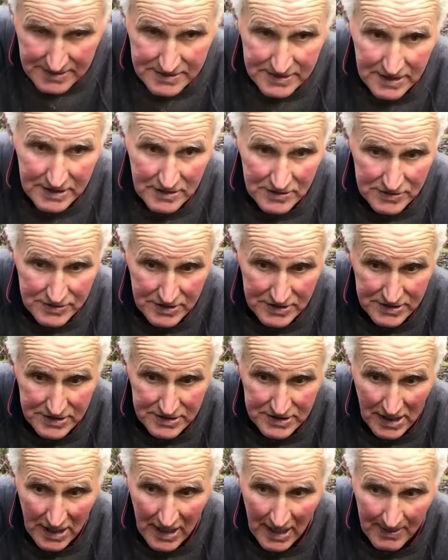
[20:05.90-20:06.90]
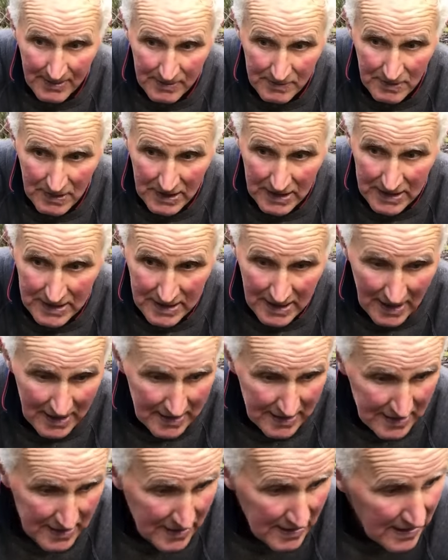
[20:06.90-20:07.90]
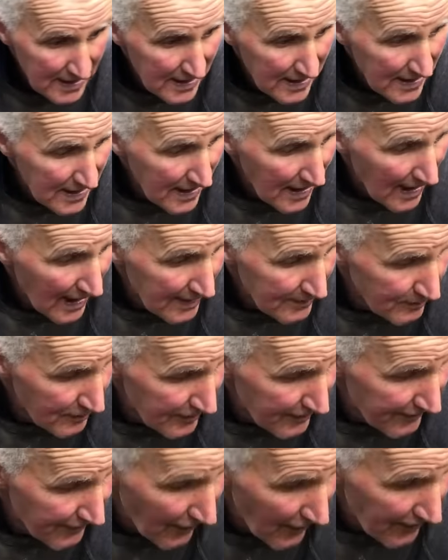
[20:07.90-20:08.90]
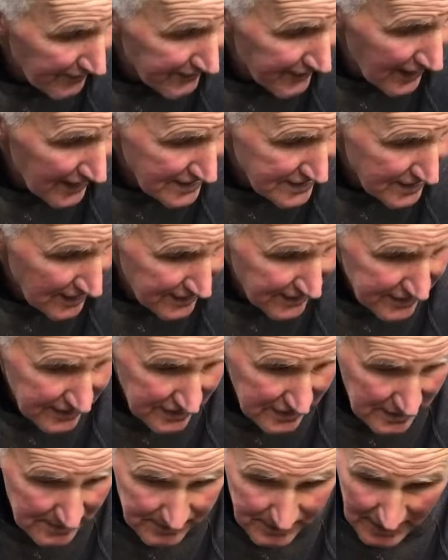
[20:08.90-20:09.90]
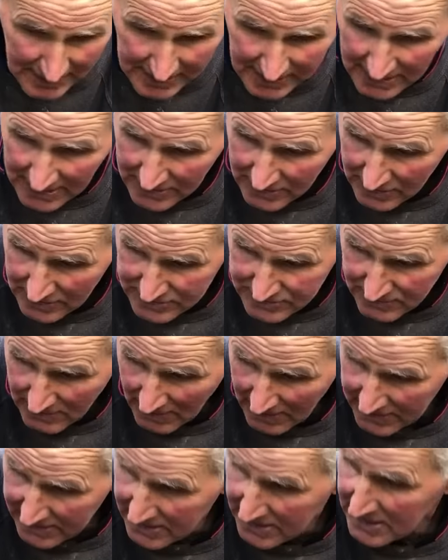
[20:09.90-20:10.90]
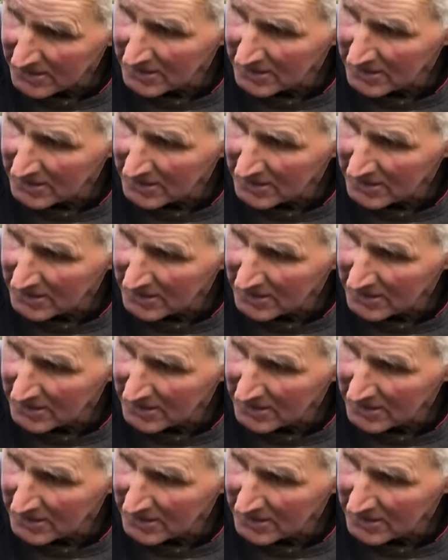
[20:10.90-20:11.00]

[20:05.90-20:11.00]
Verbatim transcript: signals just to see how many were here. And with the 5,000, I think you could pluck out a nice relic.